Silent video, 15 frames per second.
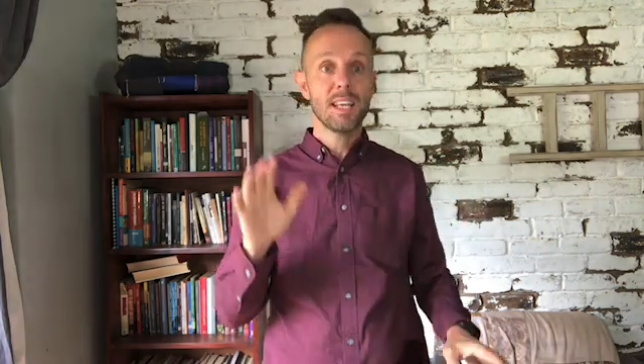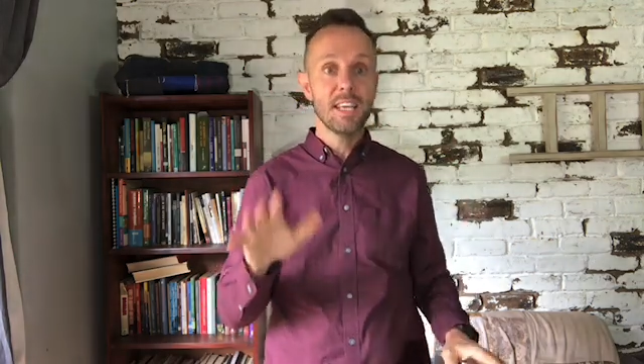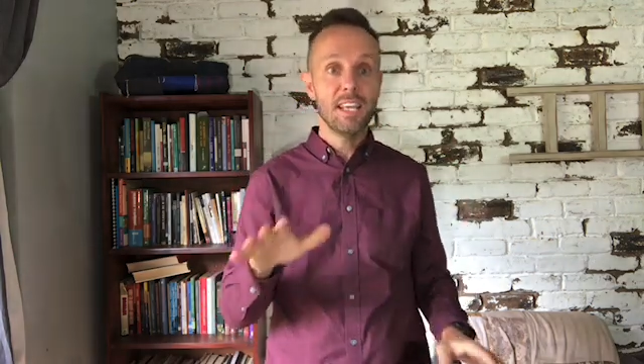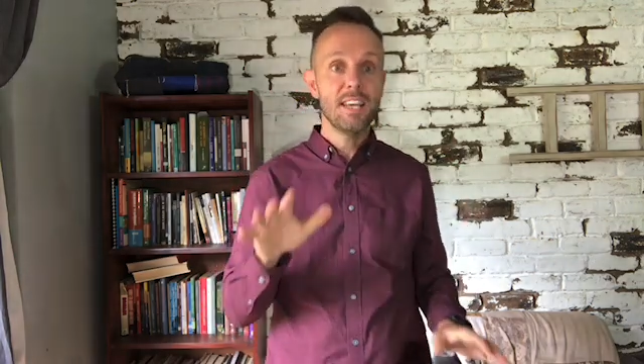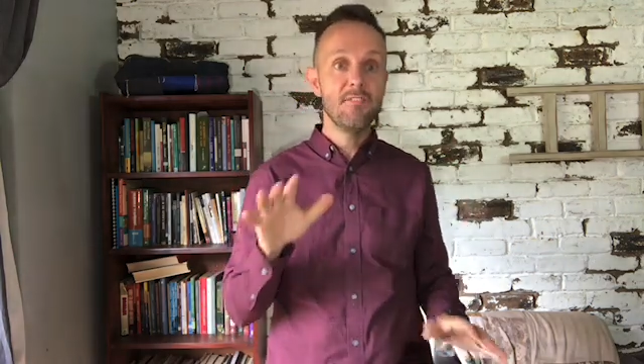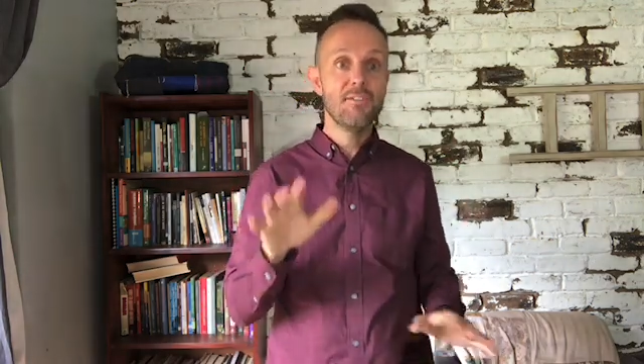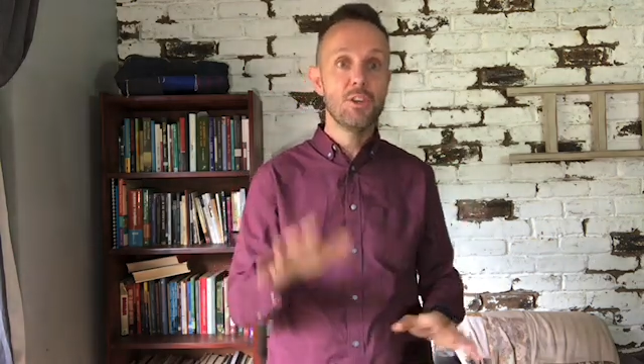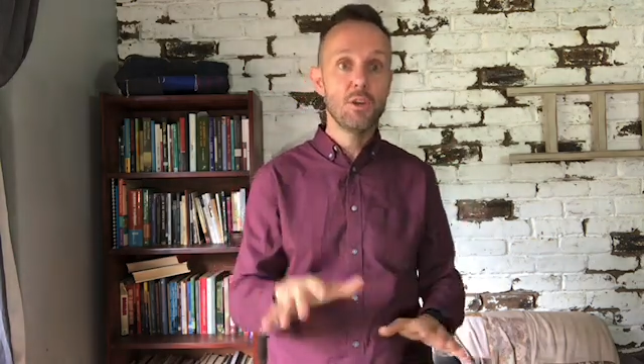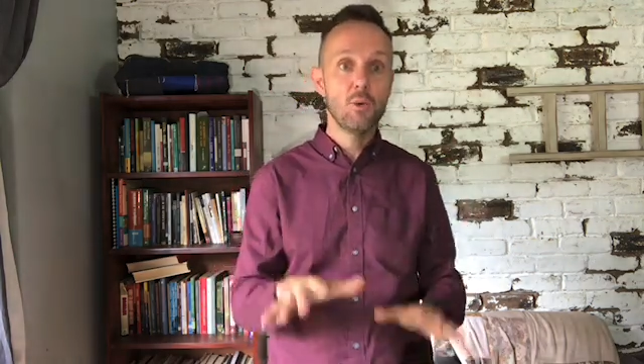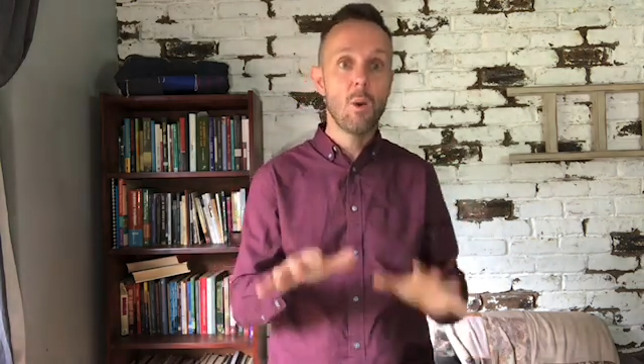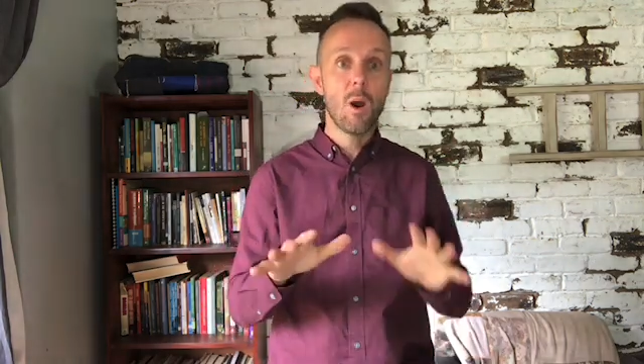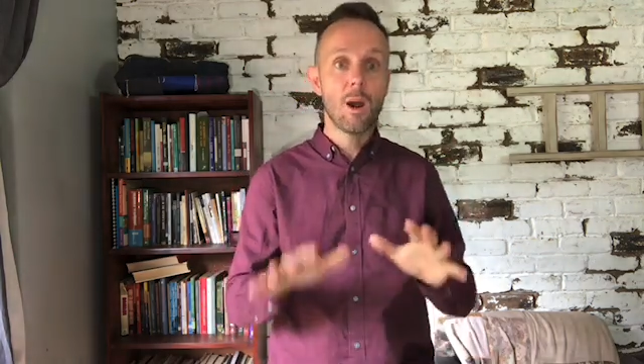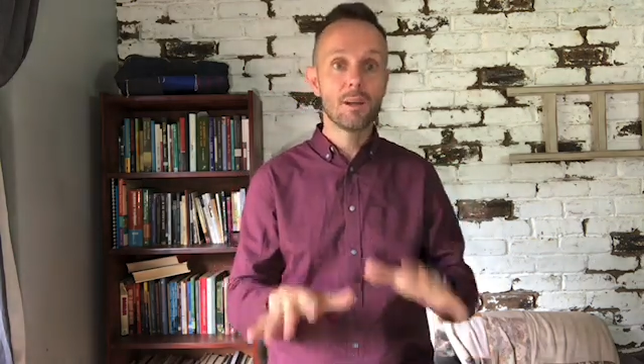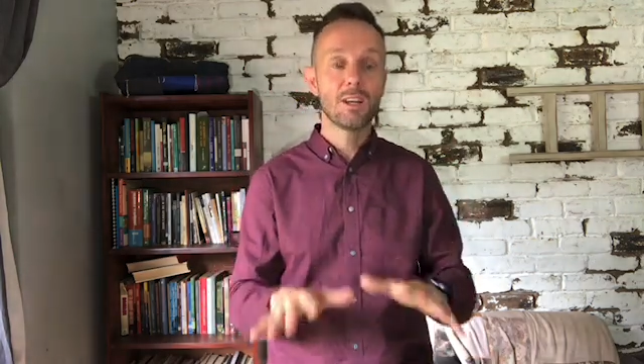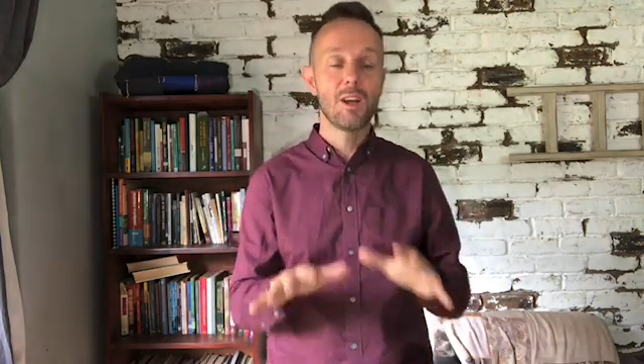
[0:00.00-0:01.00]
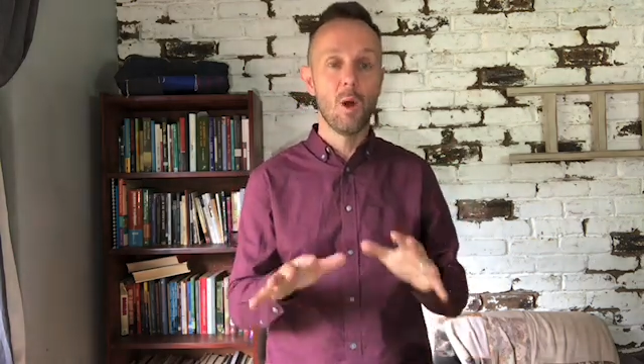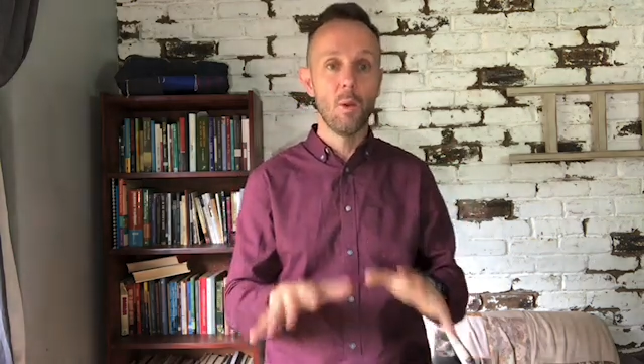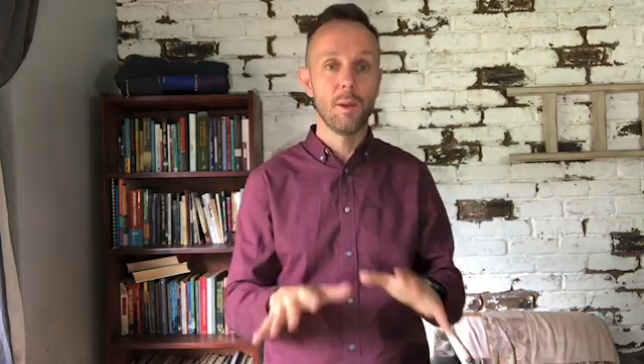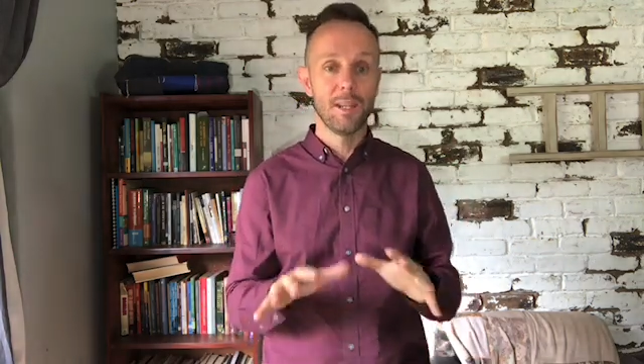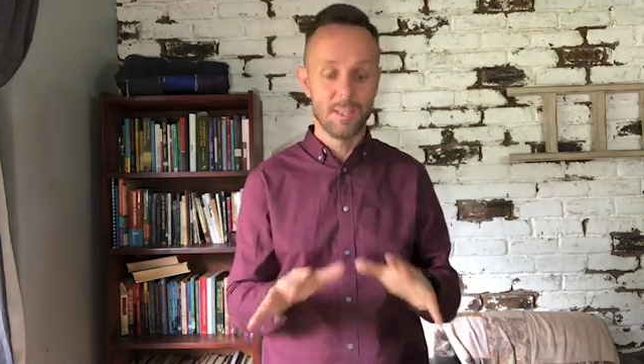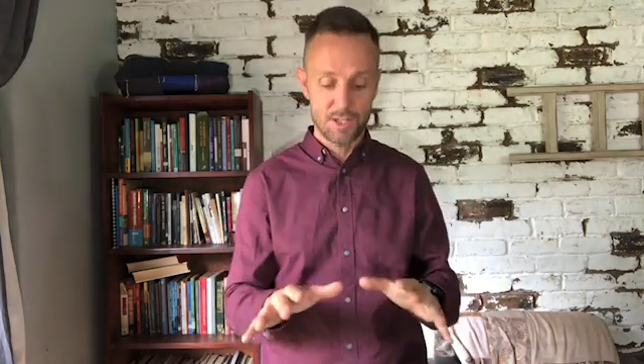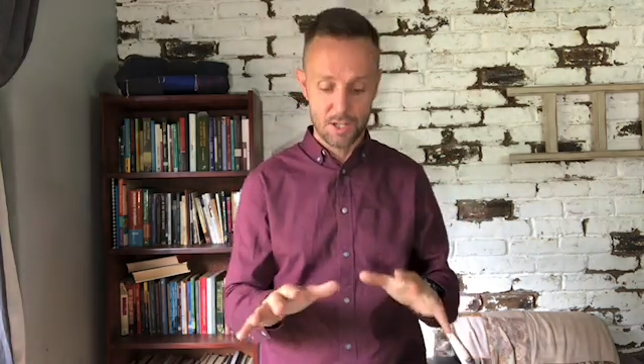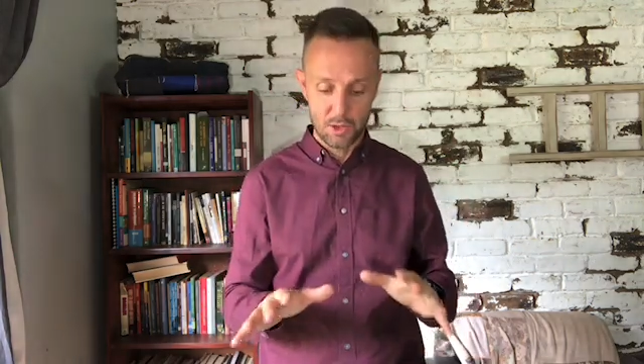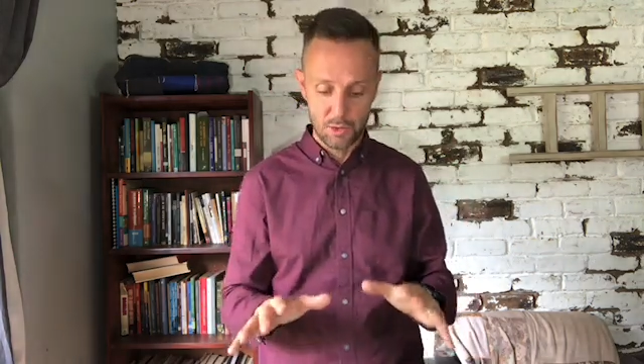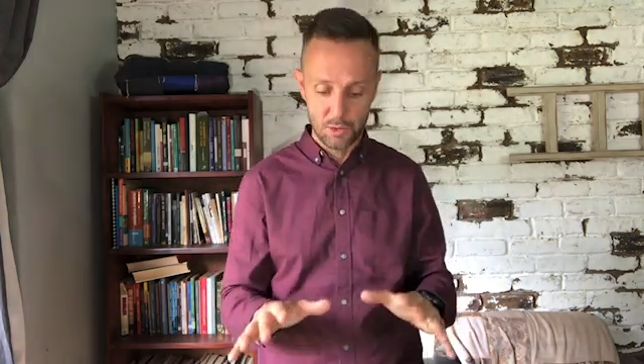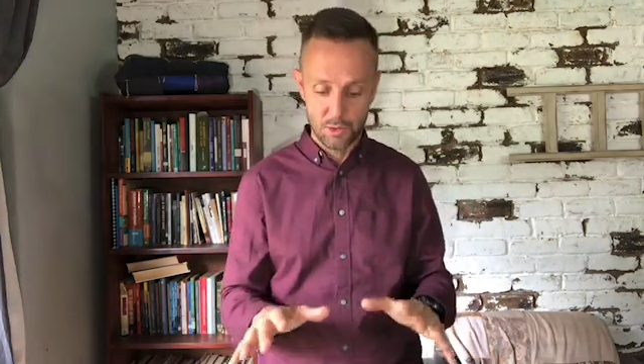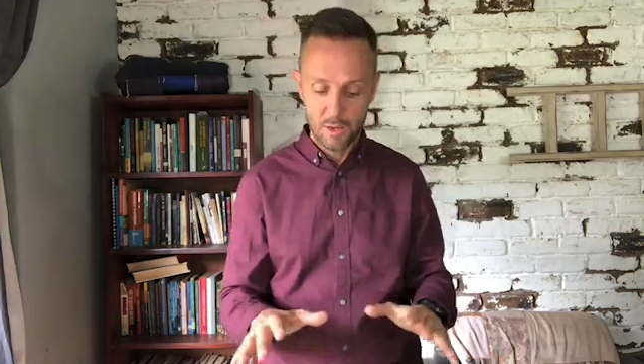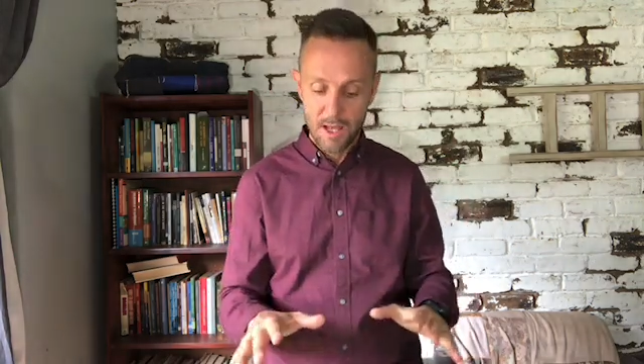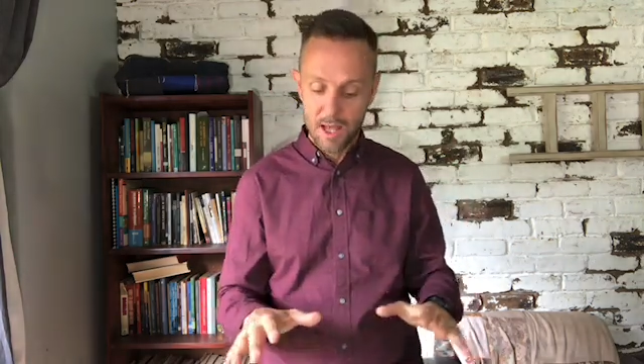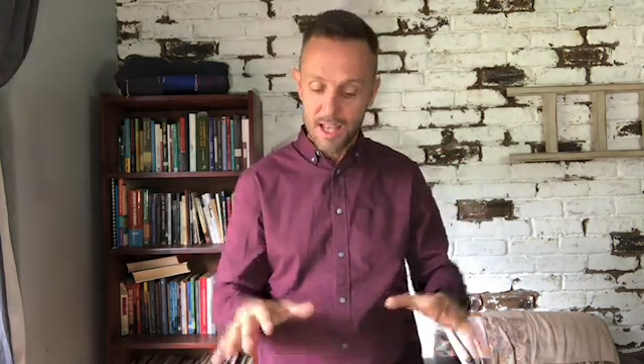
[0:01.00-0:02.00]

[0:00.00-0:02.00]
if you are going to